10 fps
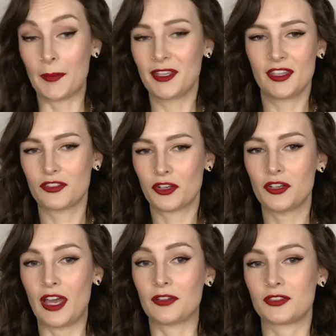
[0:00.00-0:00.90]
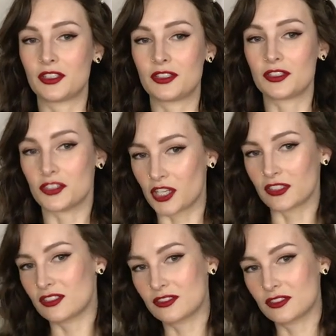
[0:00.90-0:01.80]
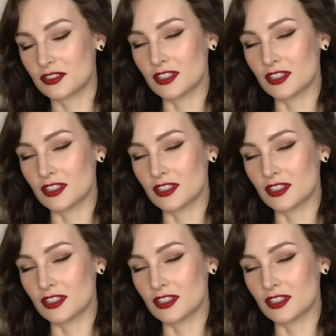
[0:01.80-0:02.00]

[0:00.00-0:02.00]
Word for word: I mean, this turned out just